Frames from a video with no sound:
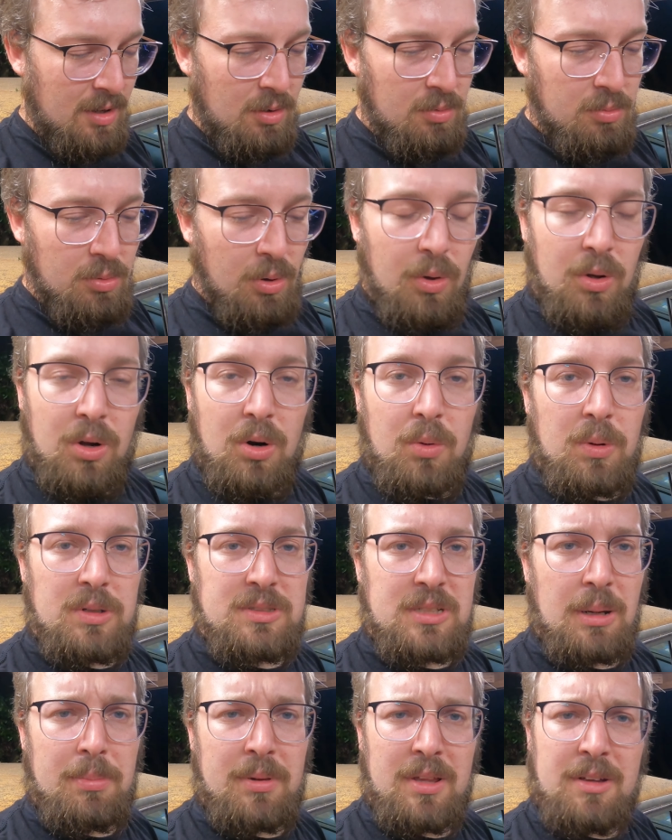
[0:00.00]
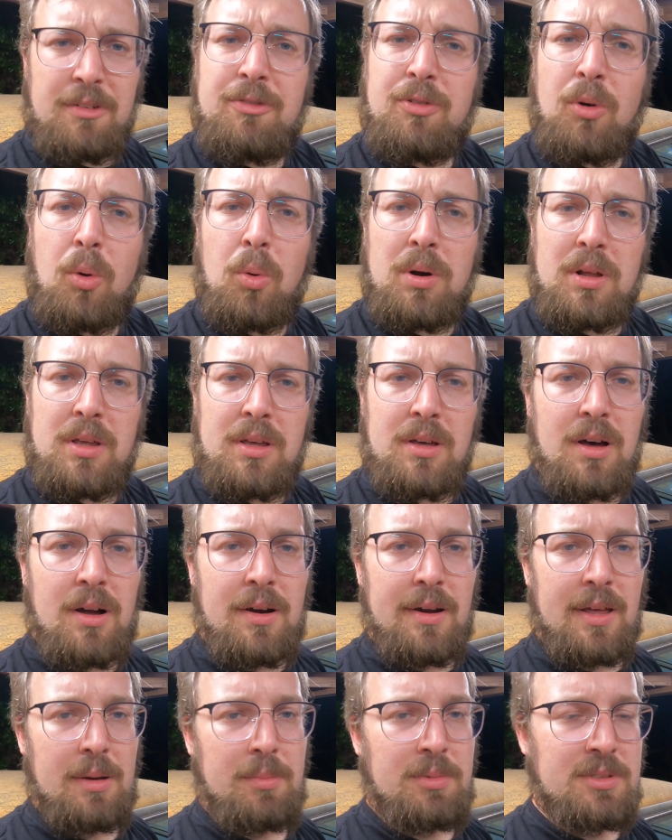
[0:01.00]
roller was, I believe, 40
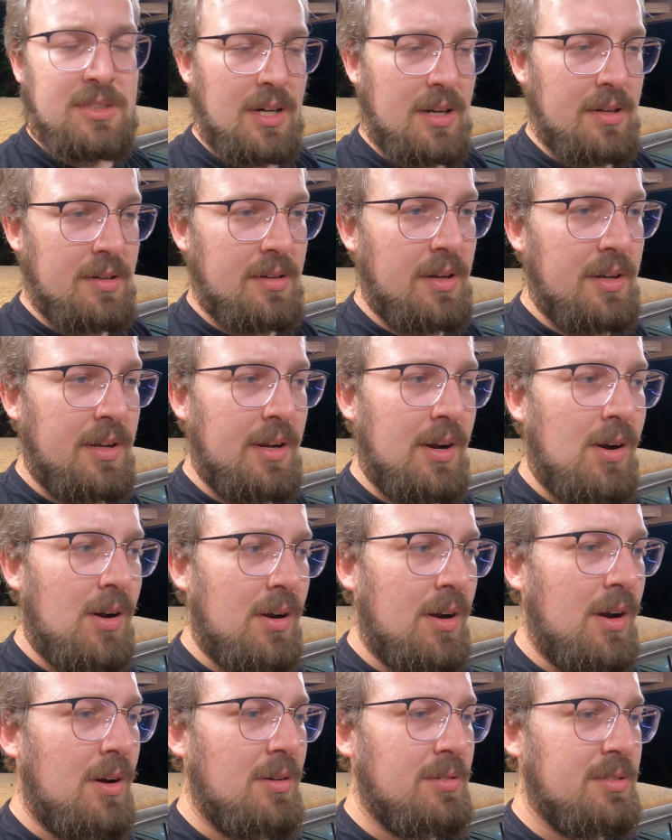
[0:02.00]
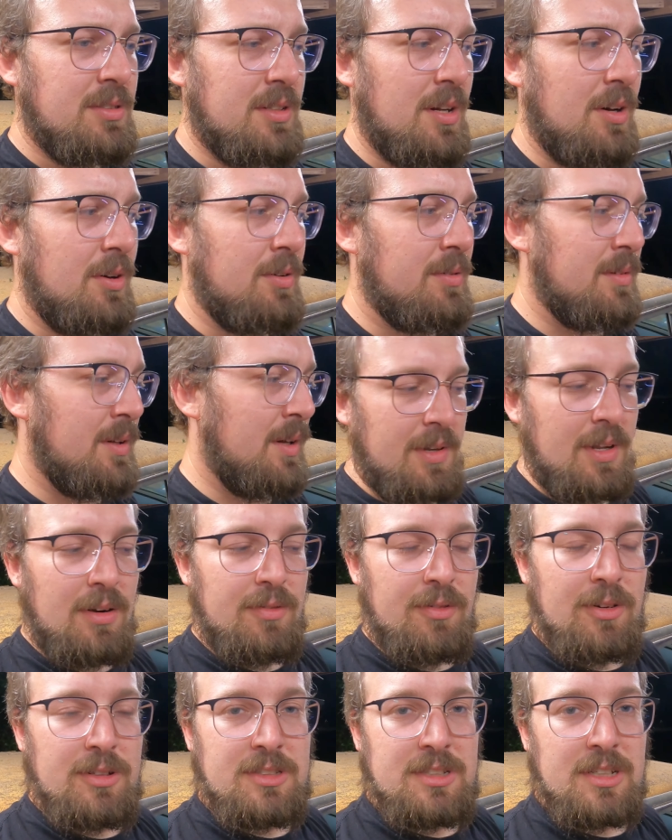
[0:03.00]
on Amazon a year ago. So, you know,
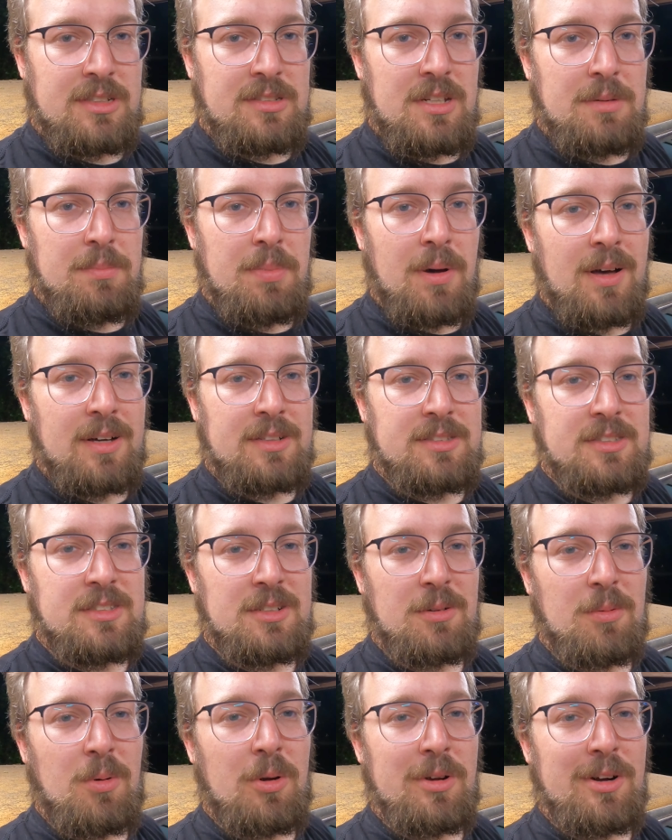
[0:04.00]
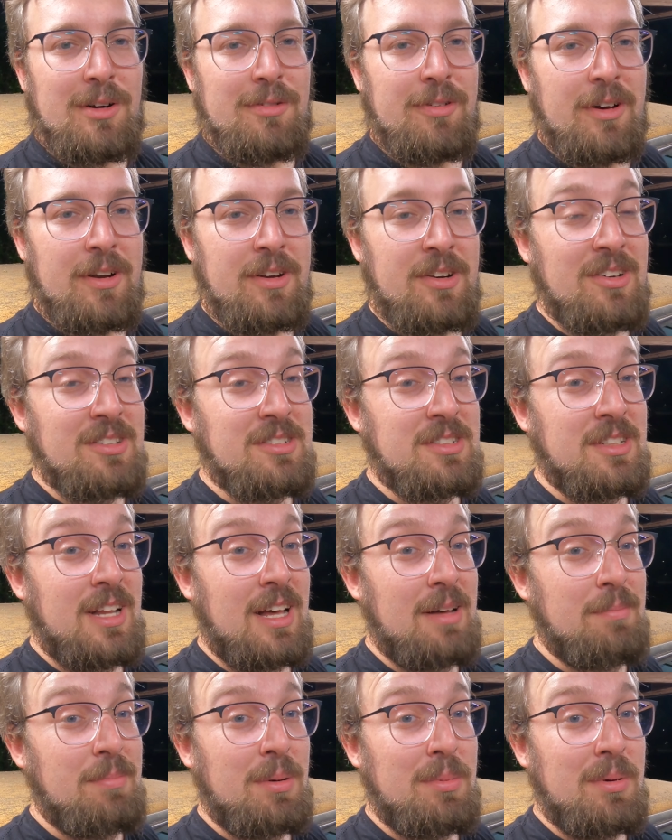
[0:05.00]
for 60 bucks to roll your fenders and
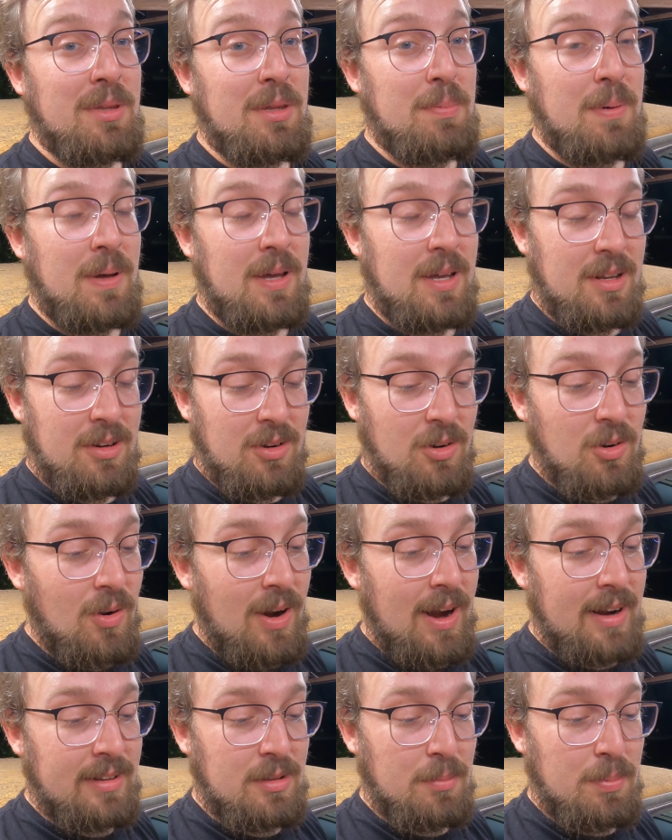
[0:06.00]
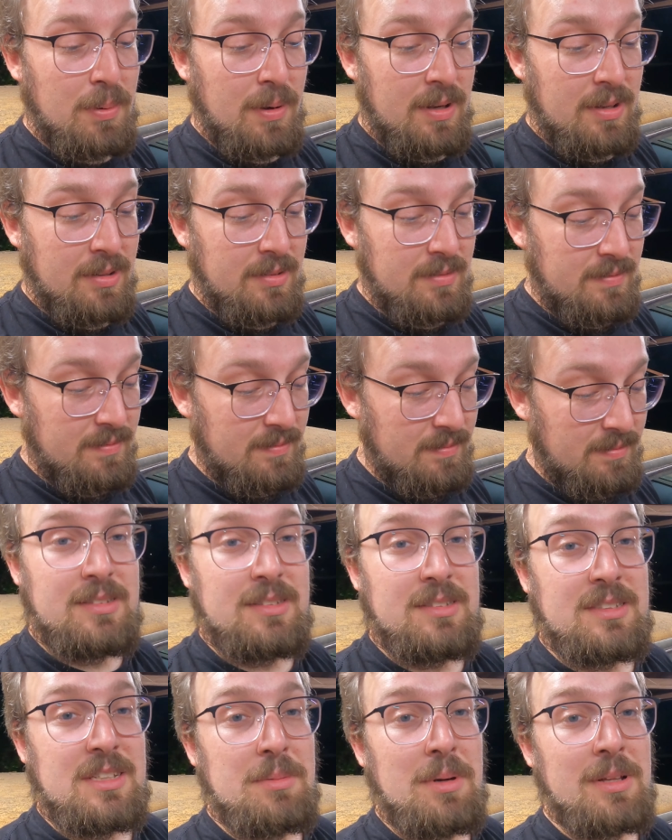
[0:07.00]
not bubble the paint or crack the paint,
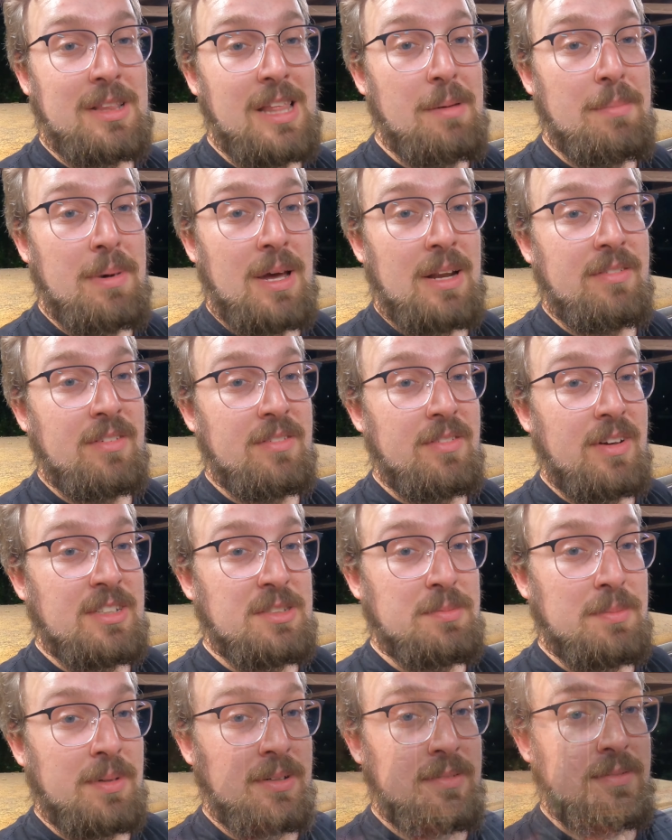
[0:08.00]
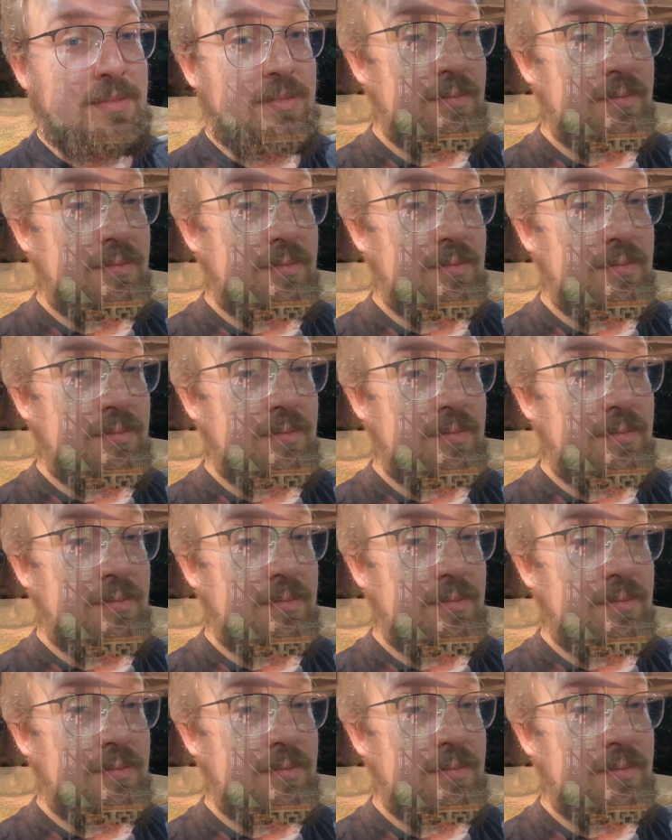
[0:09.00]
doesn't seem like that bad of an investment.